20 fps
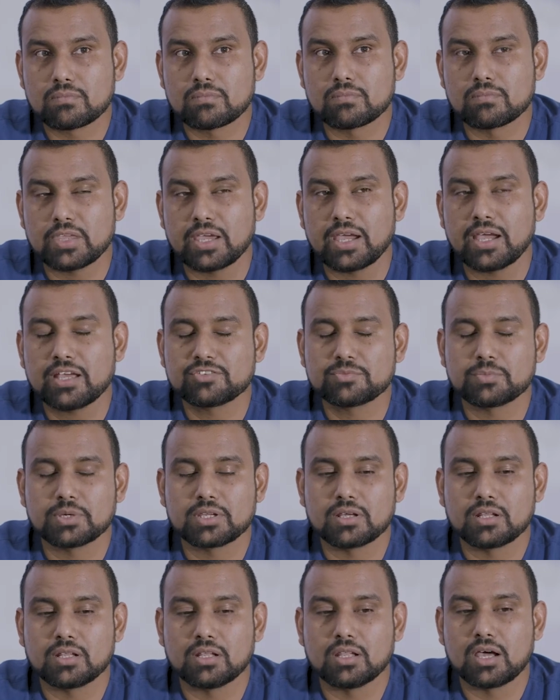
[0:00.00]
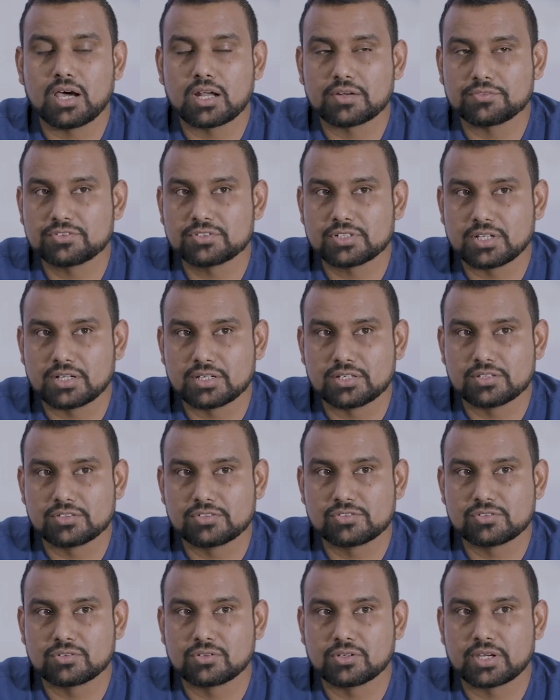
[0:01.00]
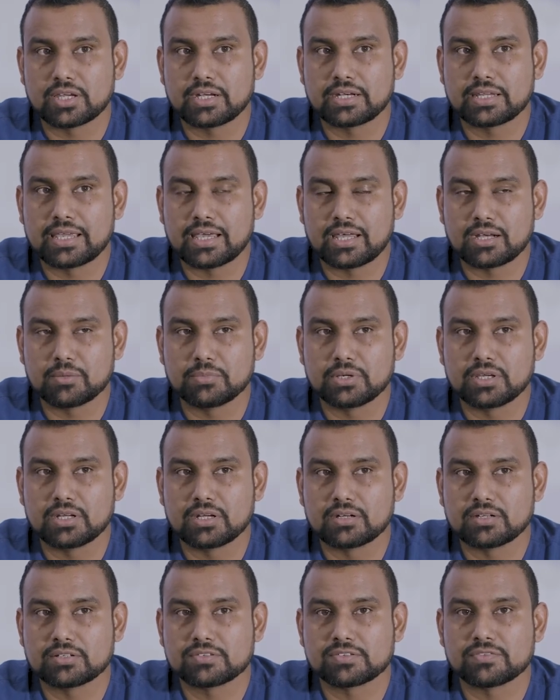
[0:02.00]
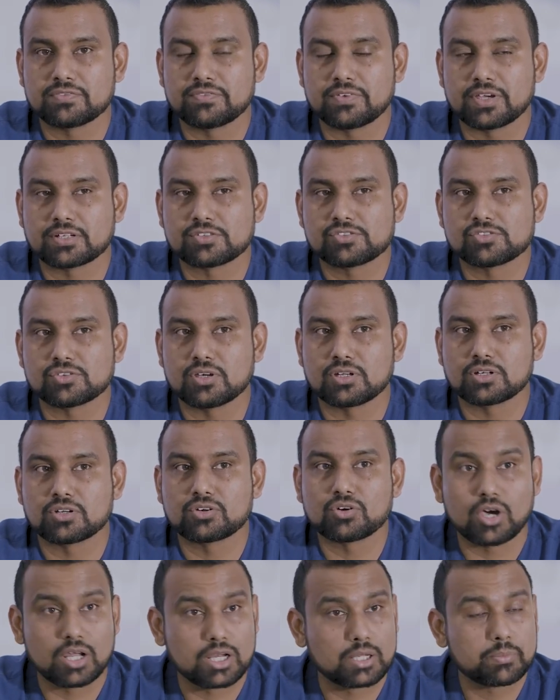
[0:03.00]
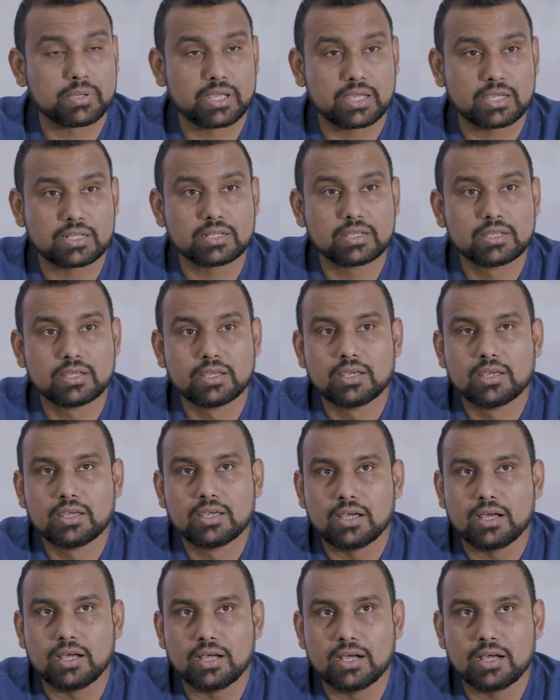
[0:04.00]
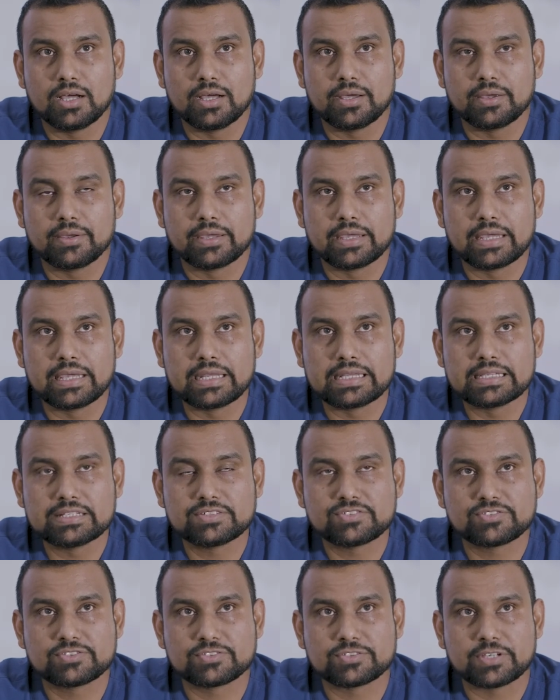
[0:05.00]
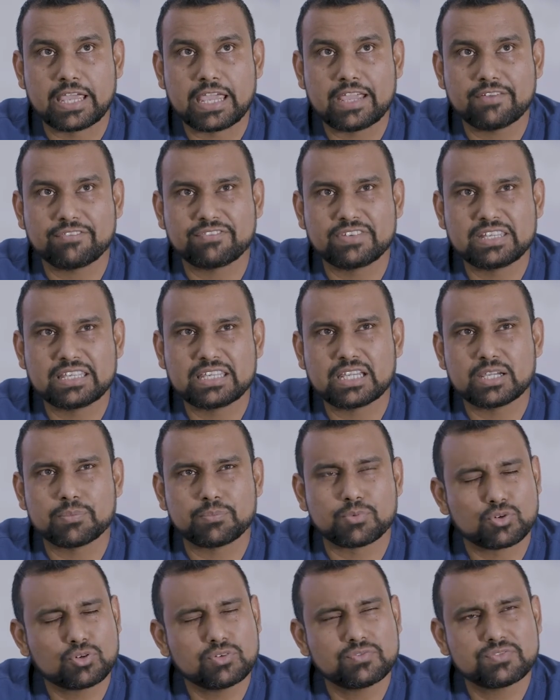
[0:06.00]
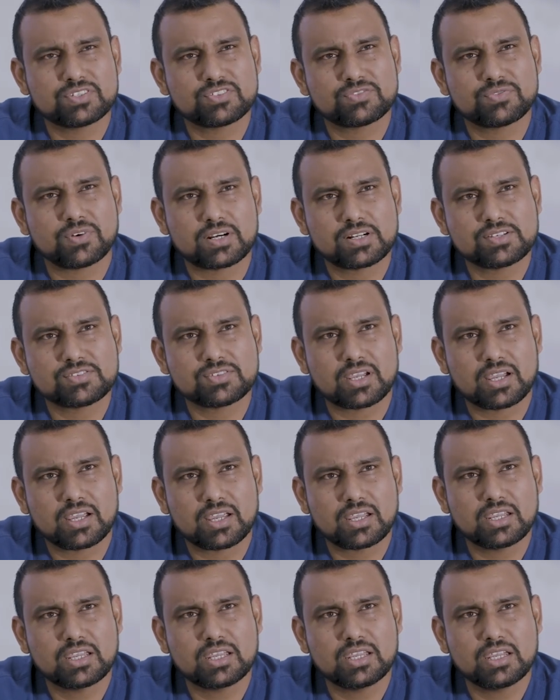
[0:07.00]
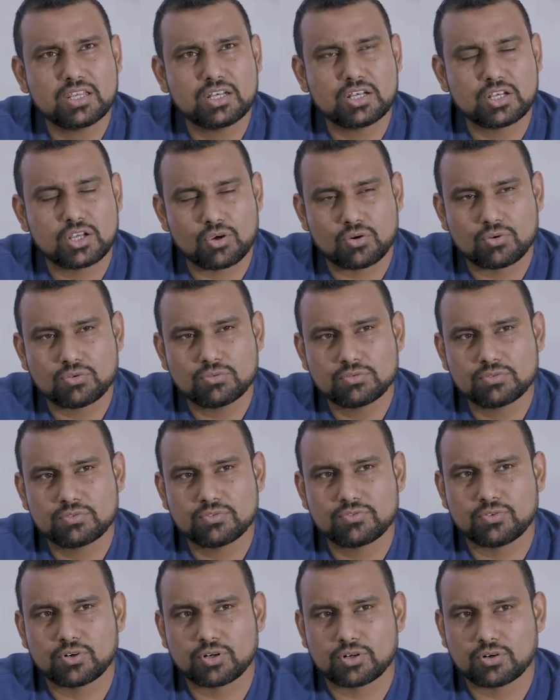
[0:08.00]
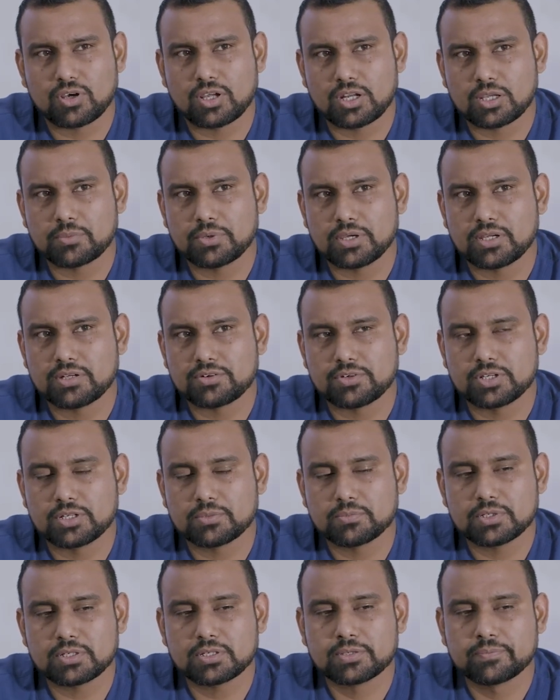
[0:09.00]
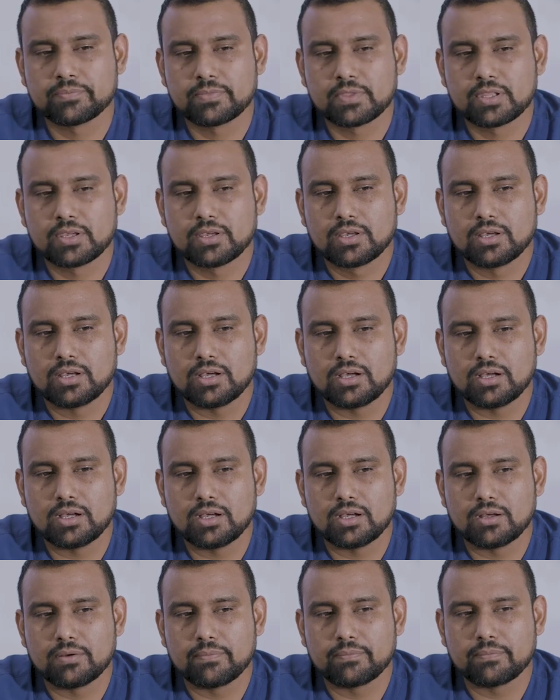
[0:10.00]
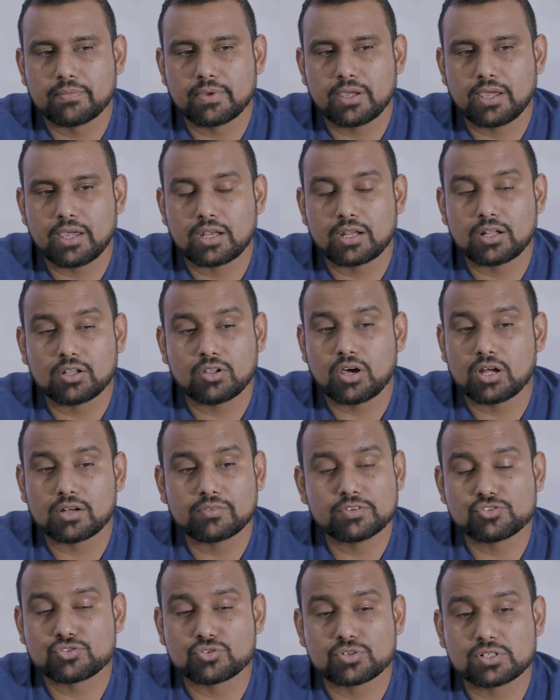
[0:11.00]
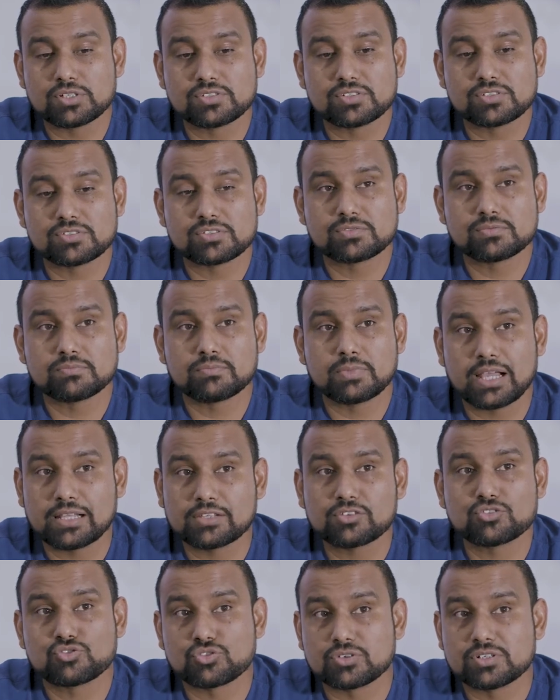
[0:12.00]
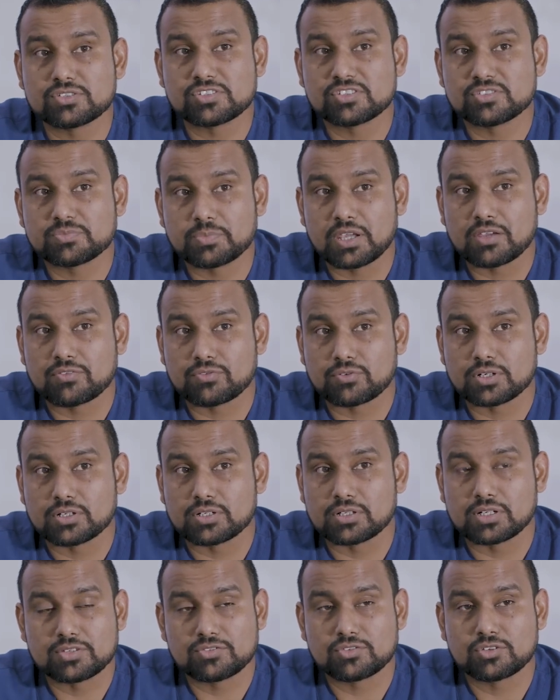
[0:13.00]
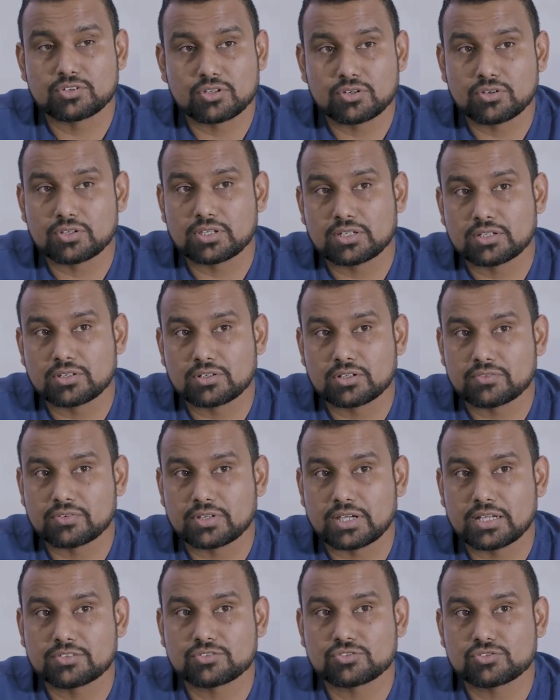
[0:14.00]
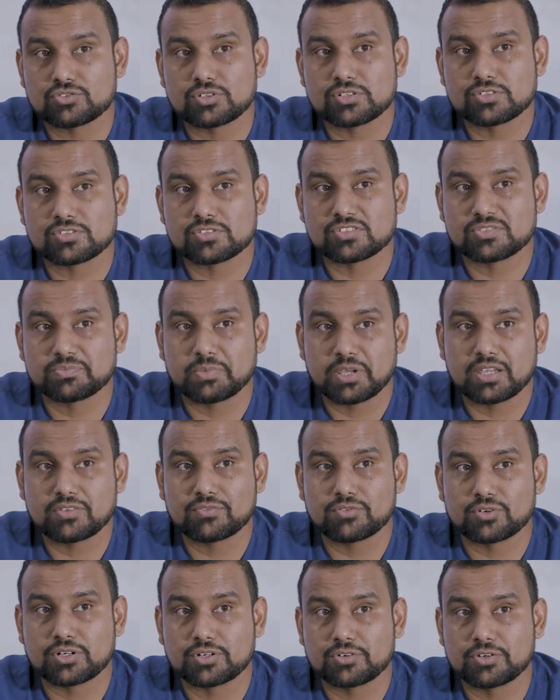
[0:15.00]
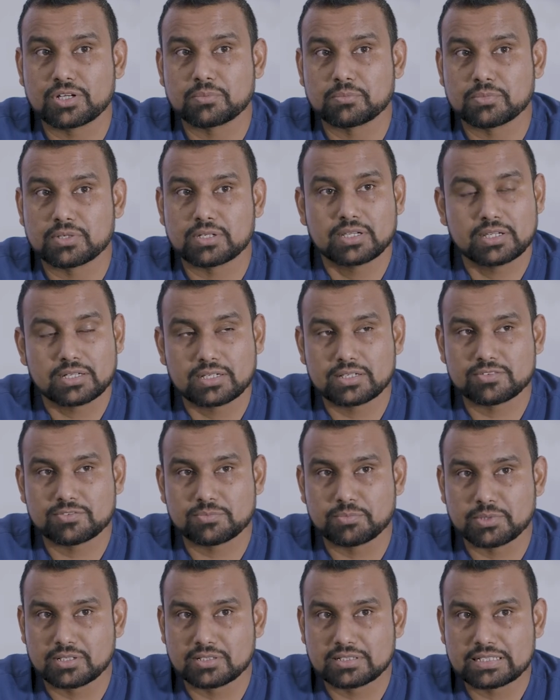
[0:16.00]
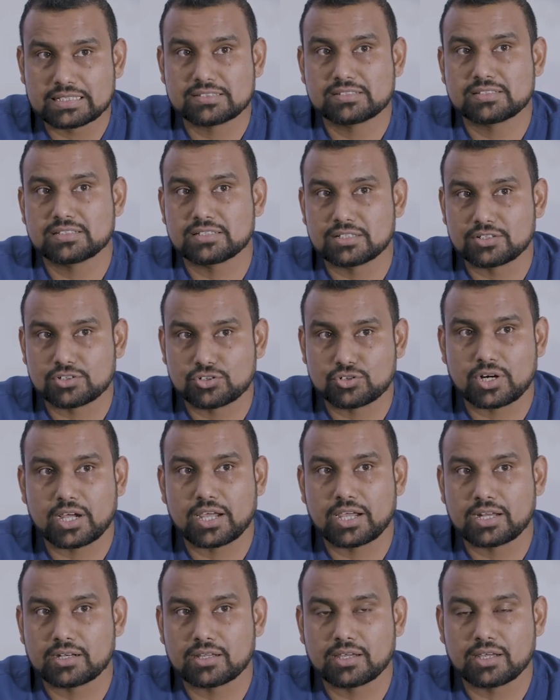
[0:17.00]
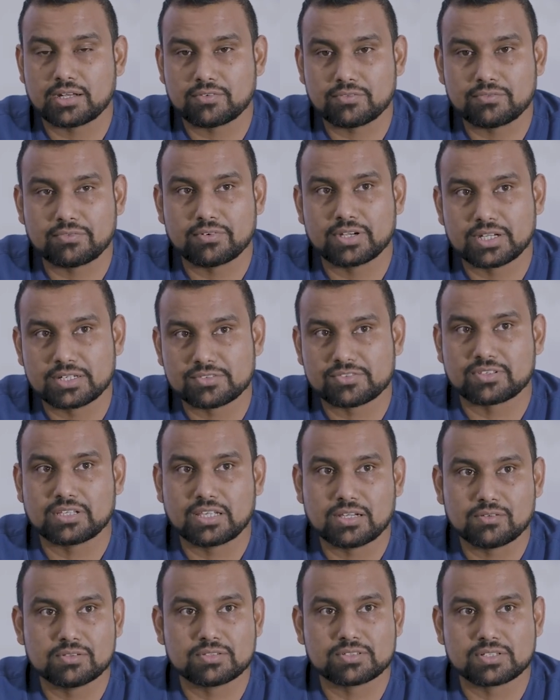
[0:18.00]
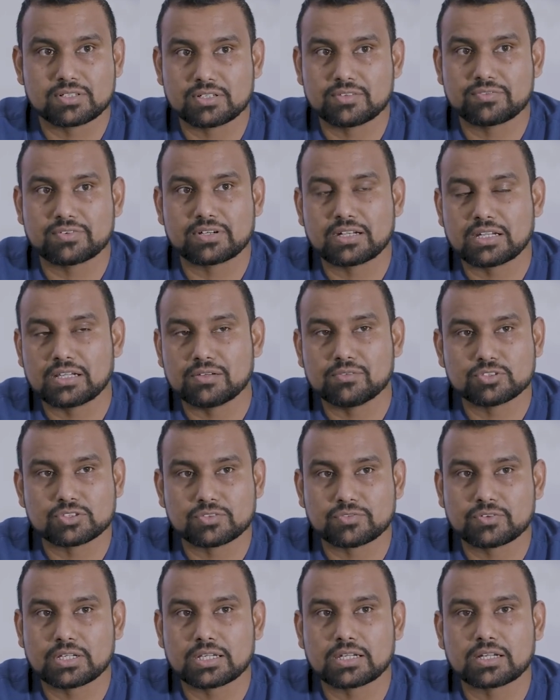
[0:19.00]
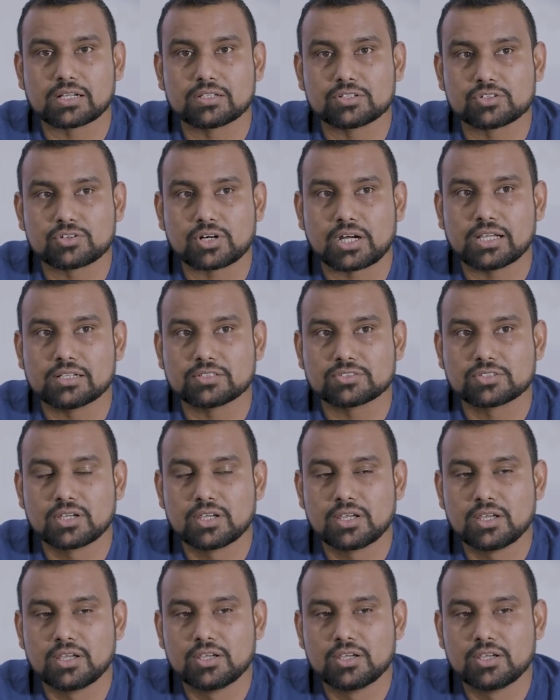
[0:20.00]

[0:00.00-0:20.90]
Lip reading: There has been a lot of studies to look at ketamine and its effects on chronic pain. It is FDA approved as far as I know for chronic pain treatment. And a lot of health insurances pay for it. And as you know that, if a health insurance is paying for a treatment, it is being tested and tried at various levels, at different levels of clinical trials.